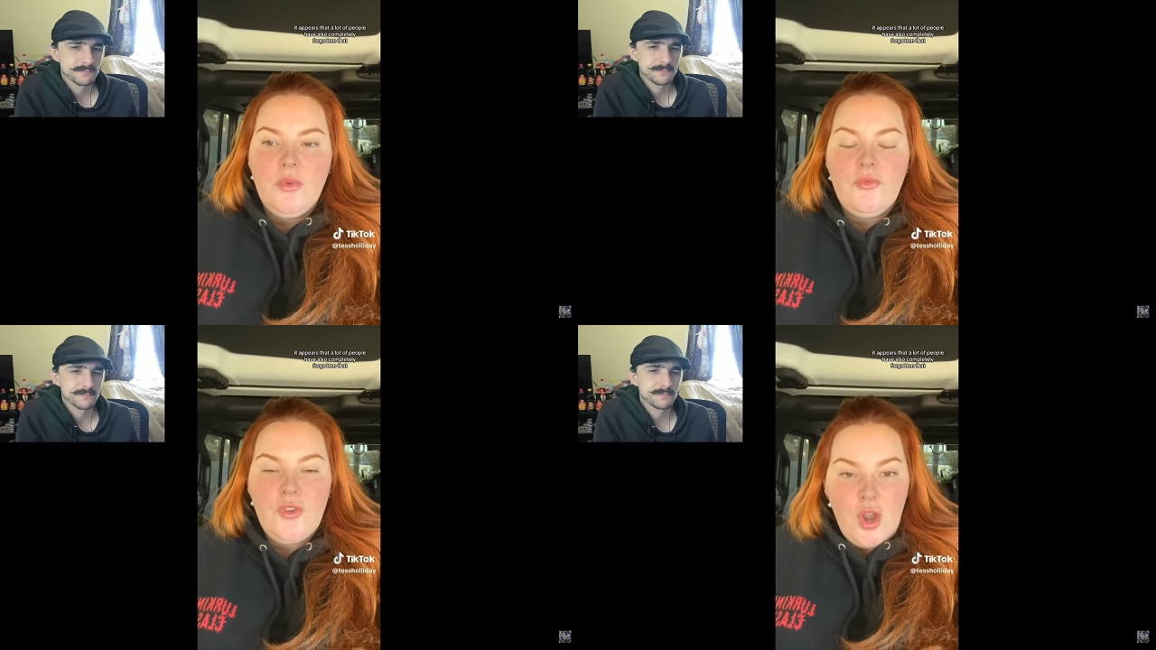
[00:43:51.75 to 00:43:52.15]

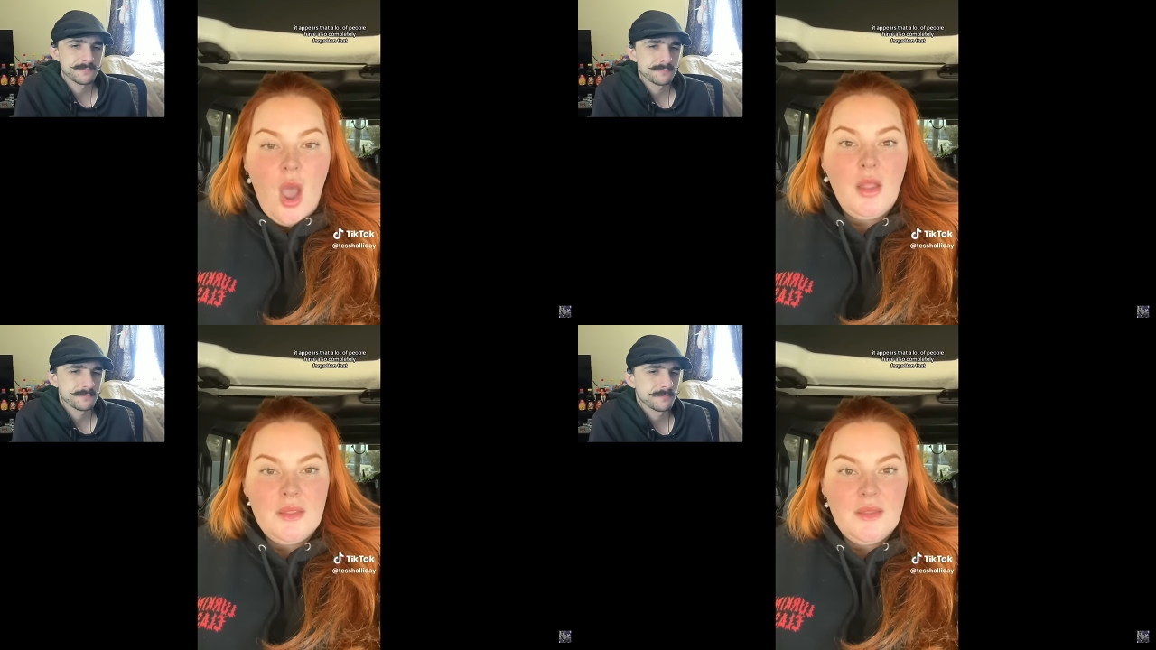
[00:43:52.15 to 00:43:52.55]

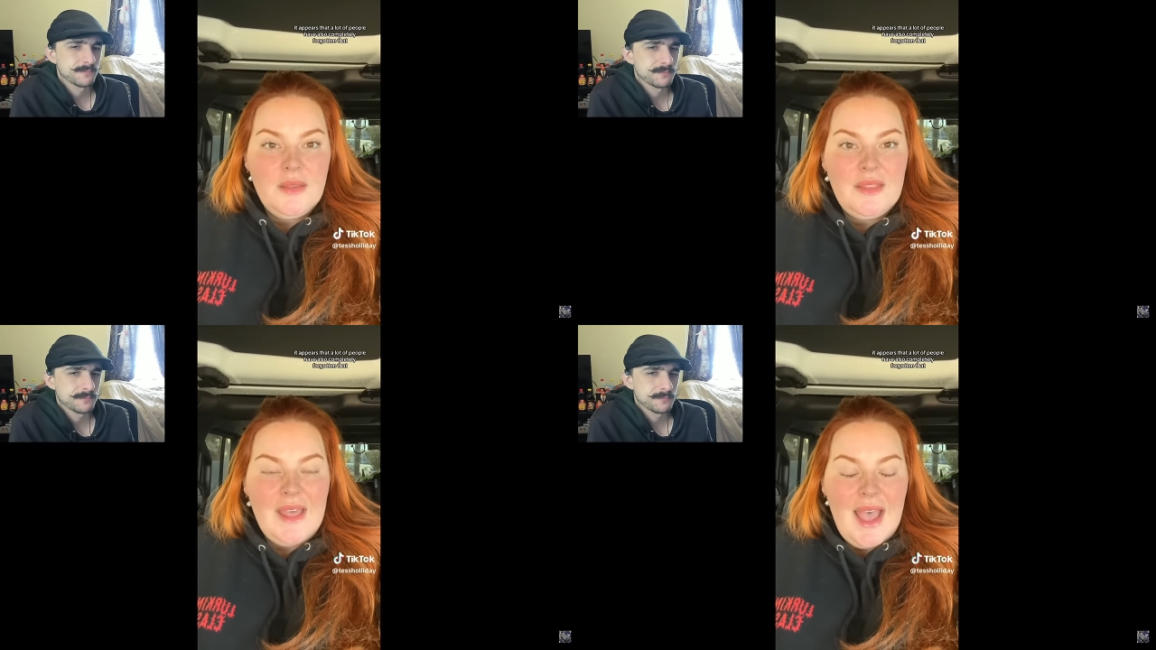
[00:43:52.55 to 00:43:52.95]
Speaker 1: forgotten
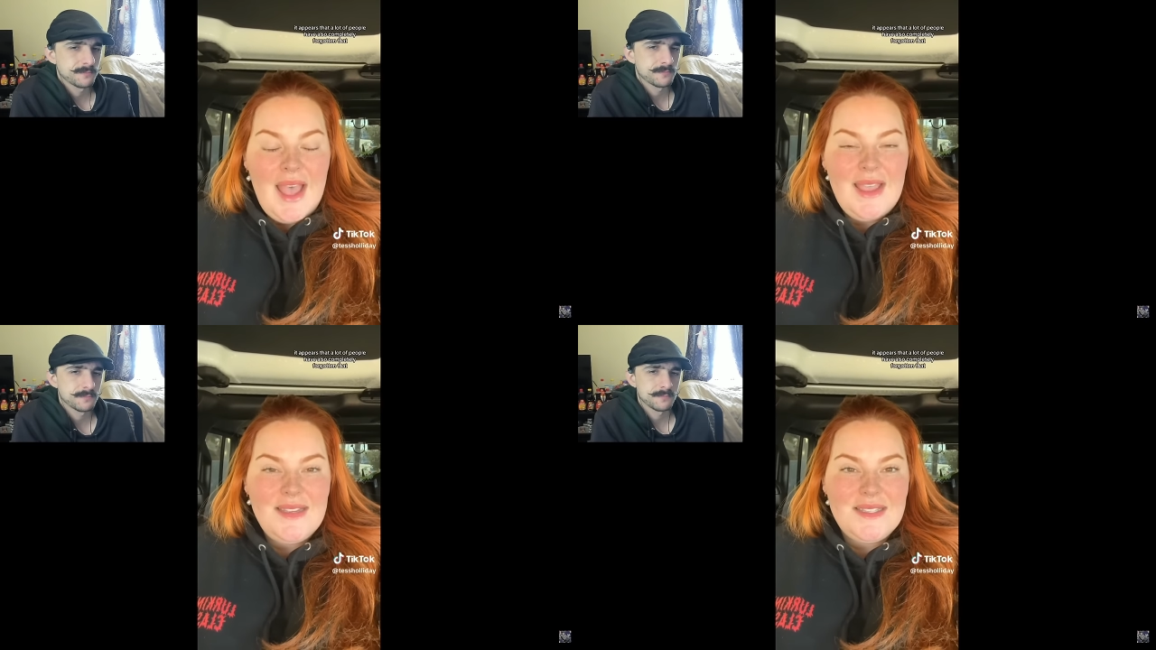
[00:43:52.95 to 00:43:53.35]

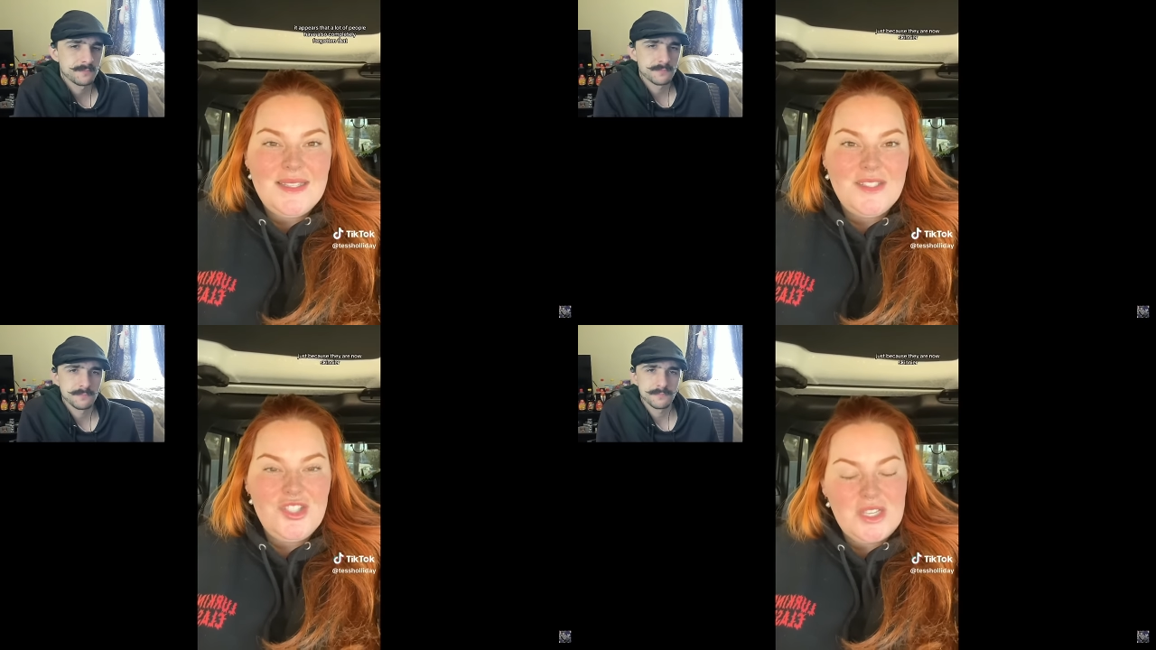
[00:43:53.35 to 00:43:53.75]
that
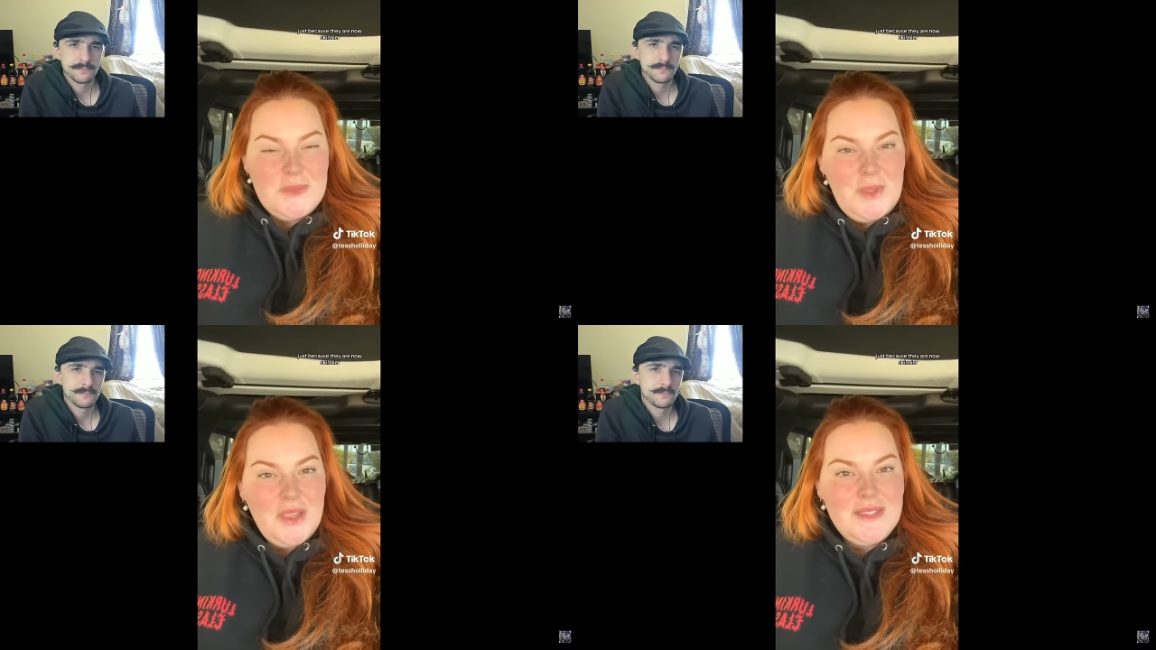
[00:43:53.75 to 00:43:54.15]
just
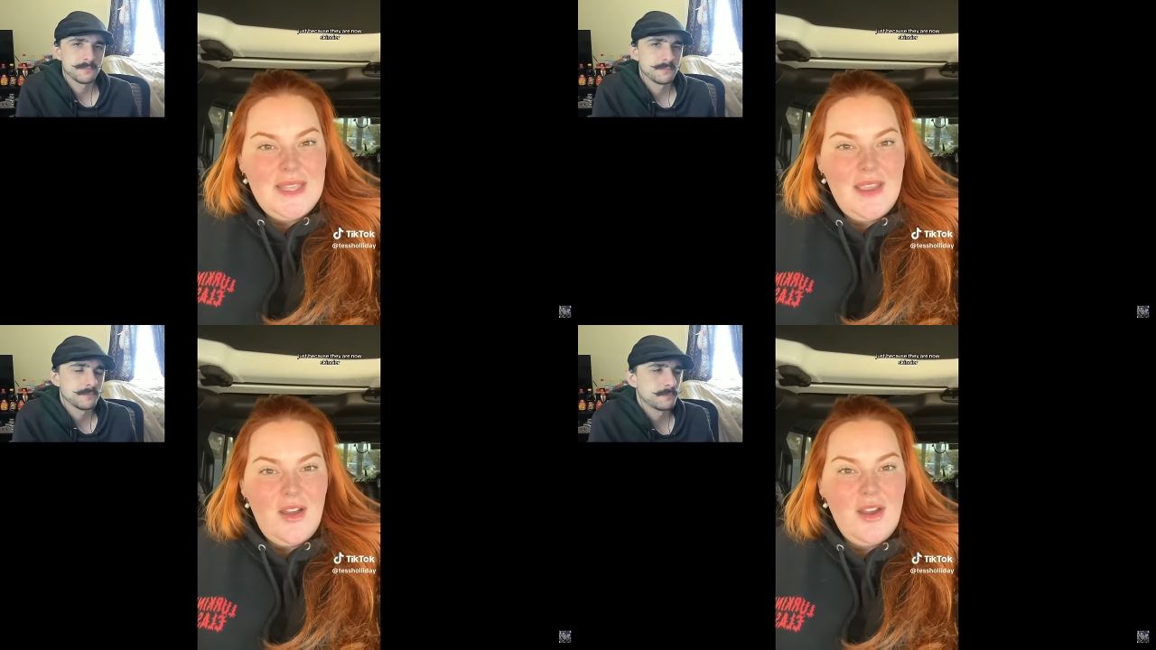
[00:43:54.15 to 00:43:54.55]
because
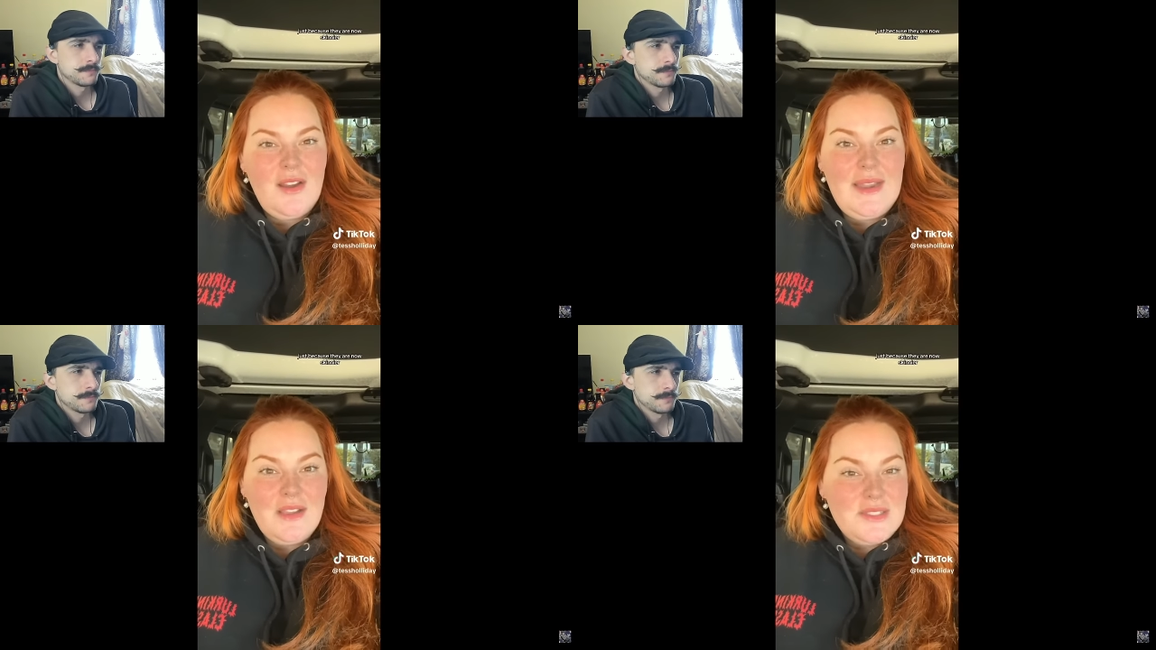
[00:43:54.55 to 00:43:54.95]
they are
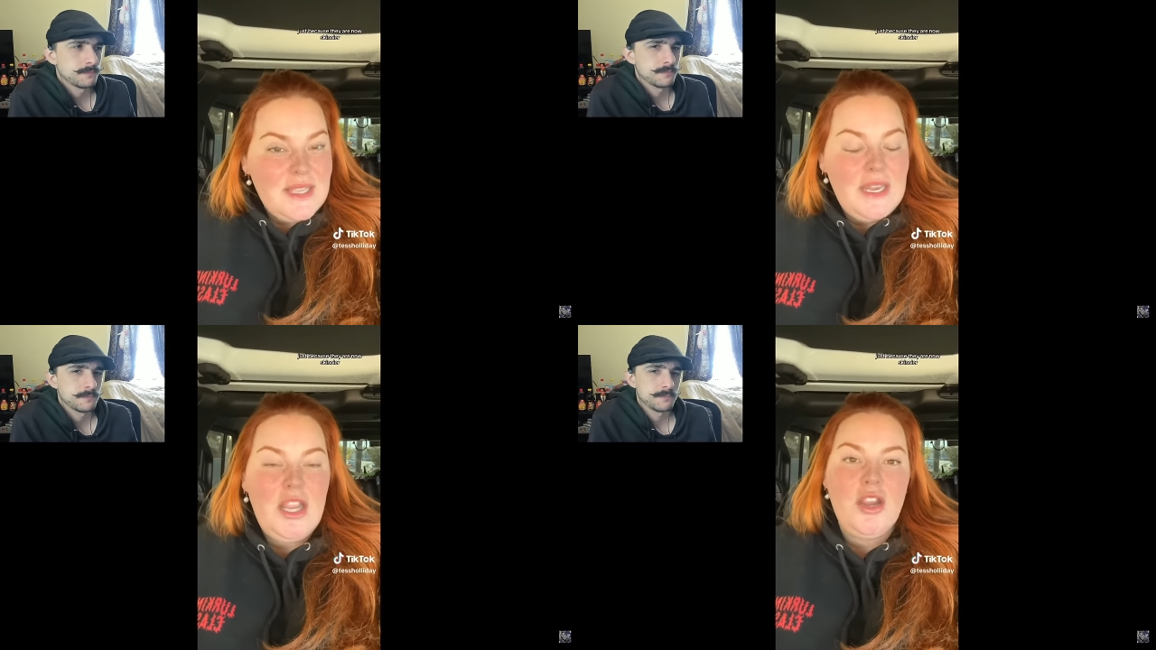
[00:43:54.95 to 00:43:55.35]
now
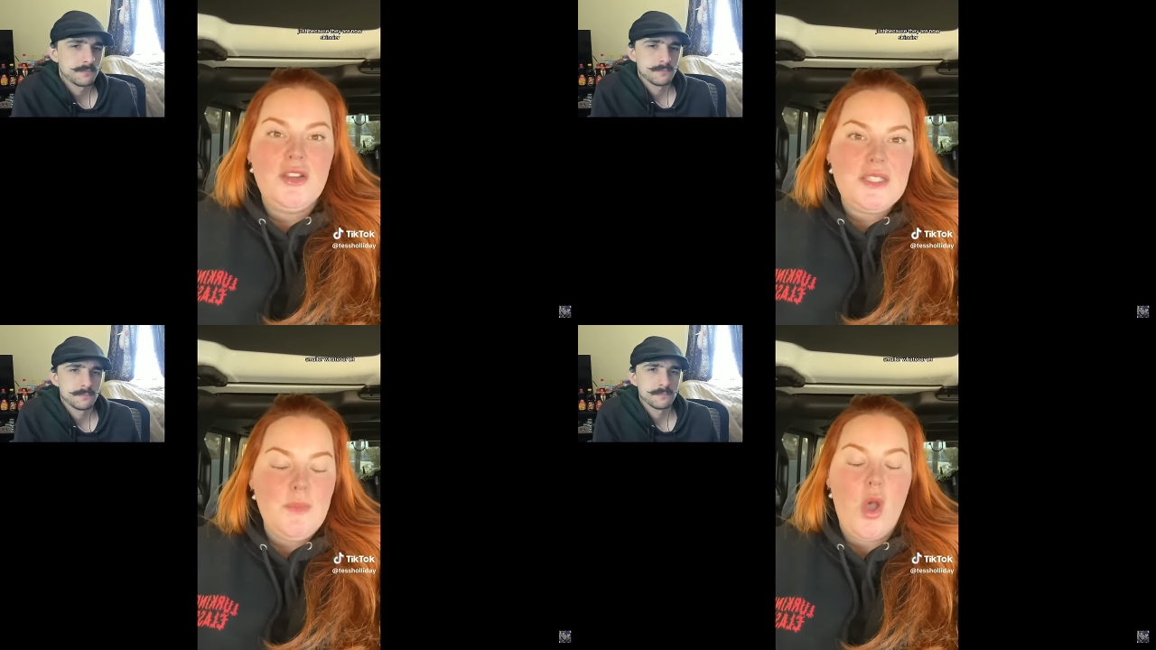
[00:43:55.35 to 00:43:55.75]
skinnier,
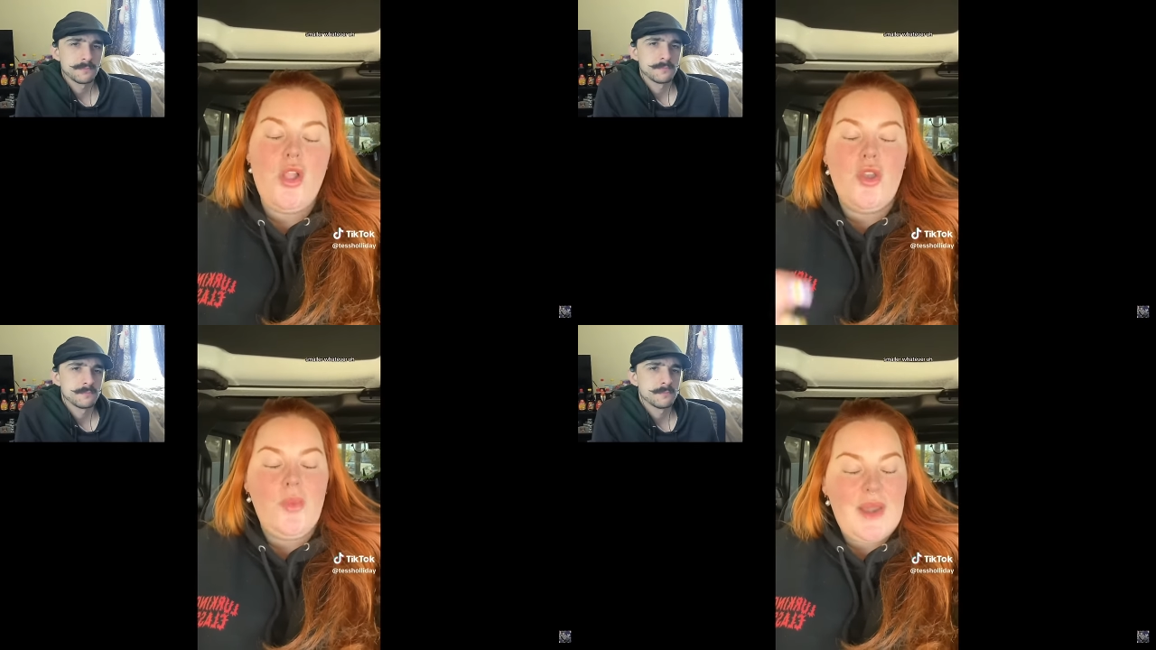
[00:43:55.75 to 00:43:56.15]

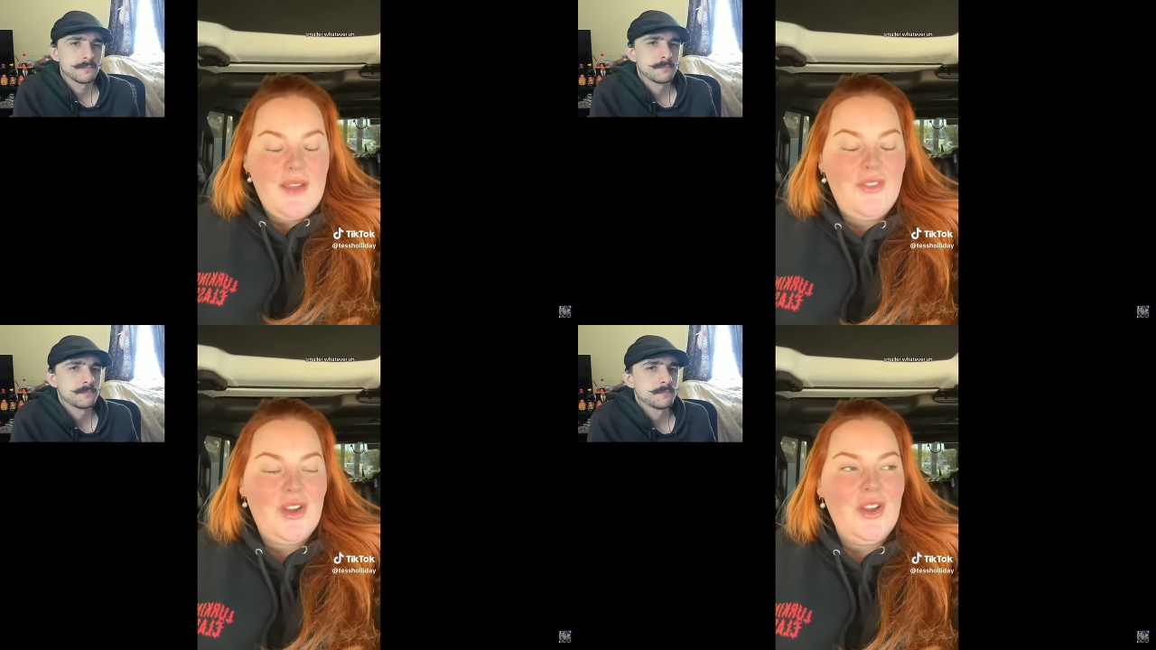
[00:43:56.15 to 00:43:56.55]
smaller,
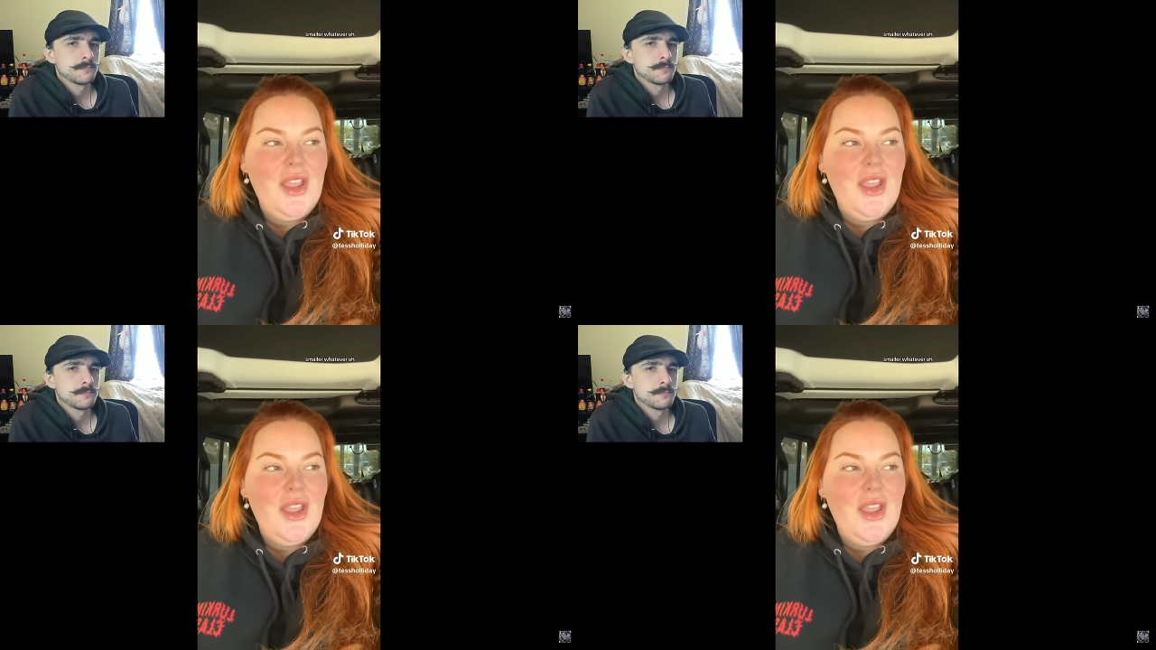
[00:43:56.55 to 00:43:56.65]
whatever,